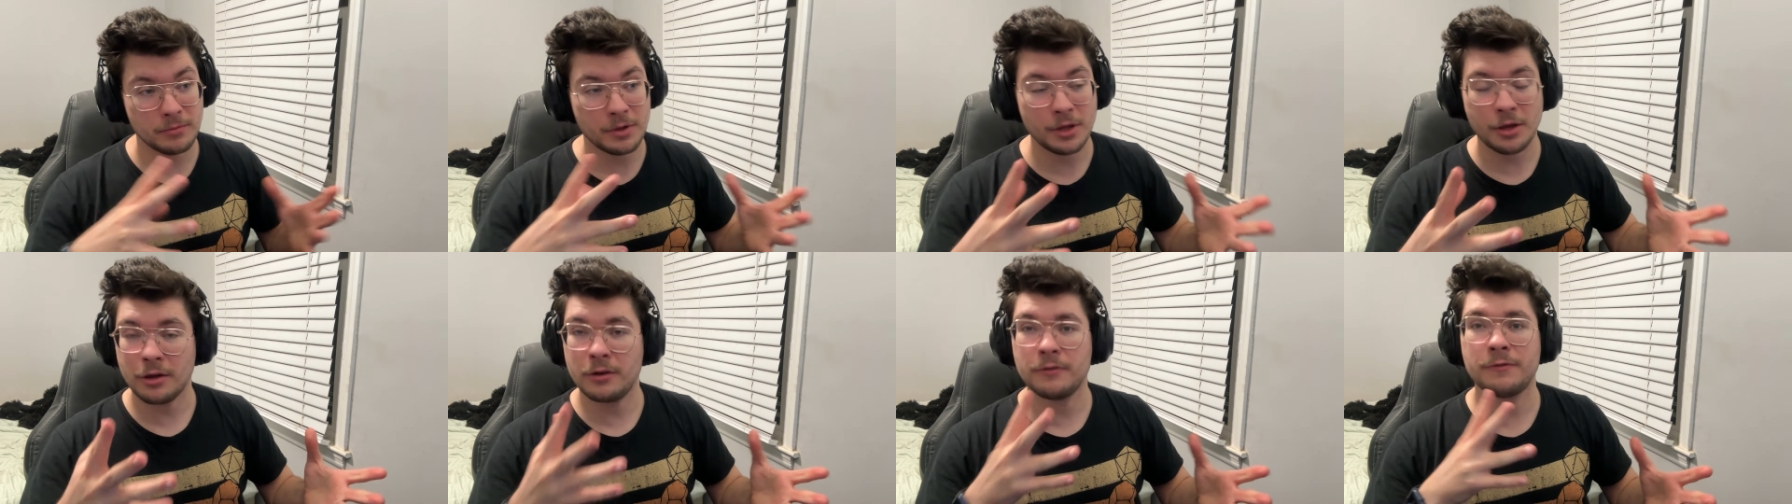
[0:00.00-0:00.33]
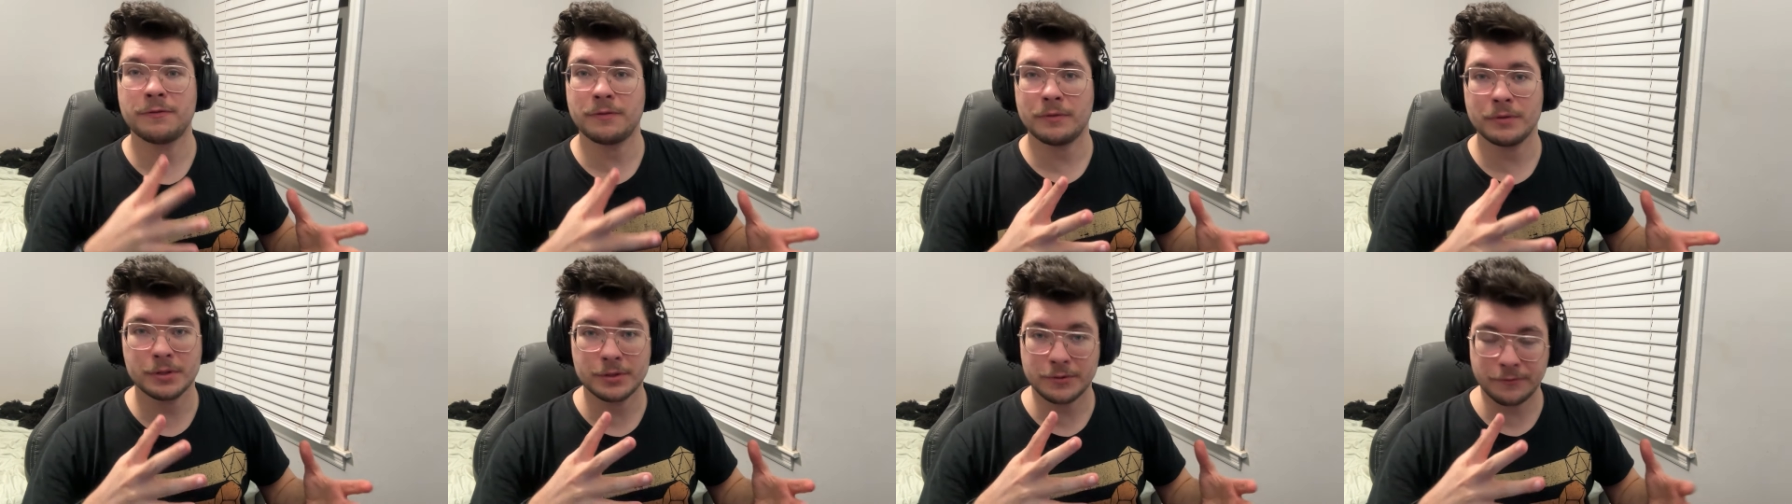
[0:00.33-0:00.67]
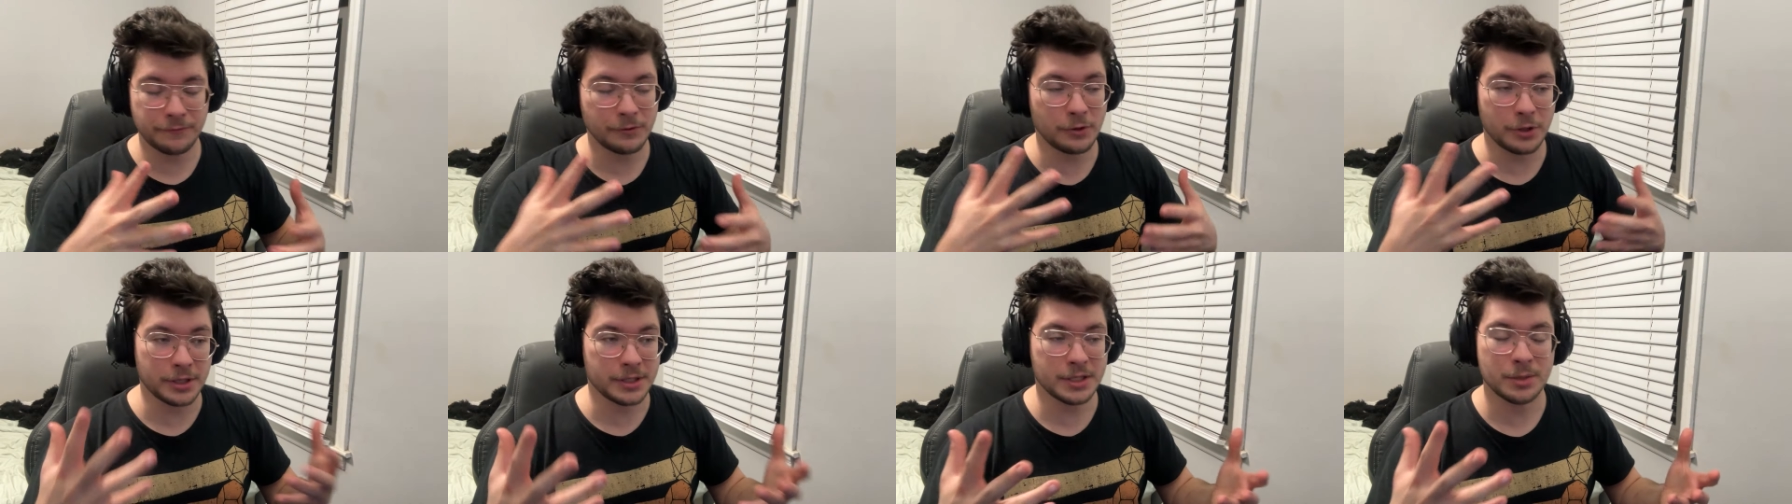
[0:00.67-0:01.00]
conf-
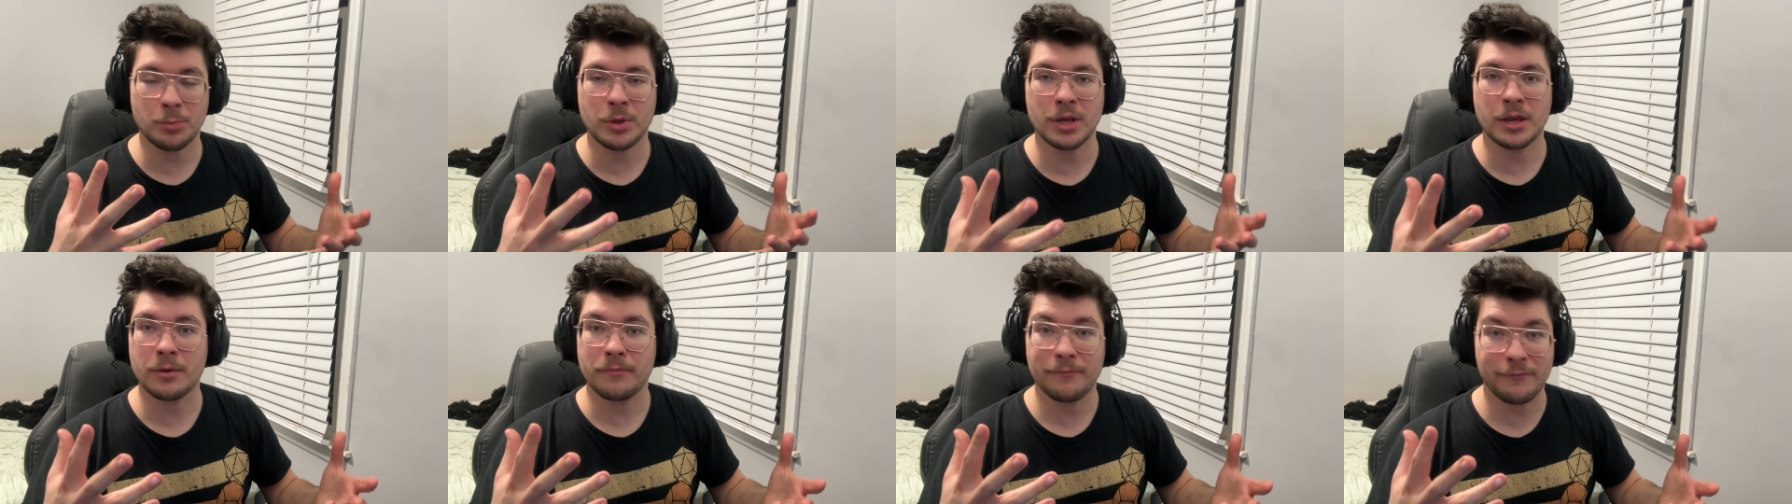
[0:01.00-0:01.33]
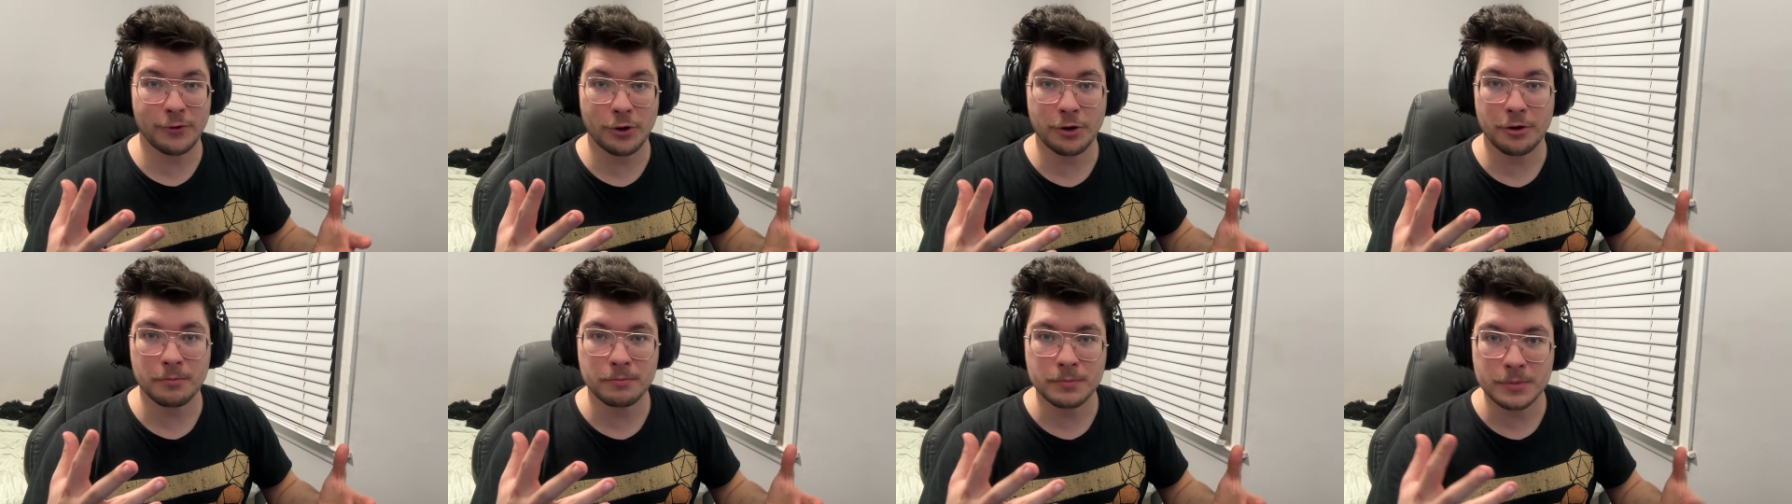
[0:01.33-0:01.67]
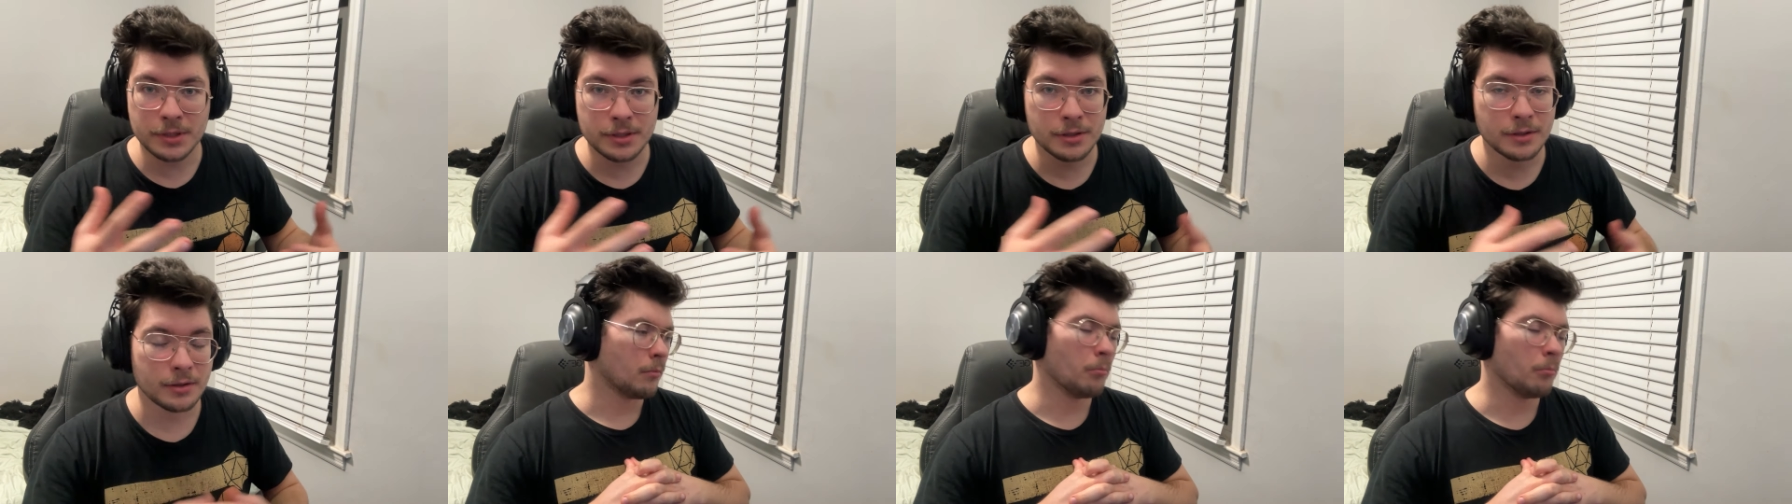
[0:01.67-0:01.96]
for it to be confirmed.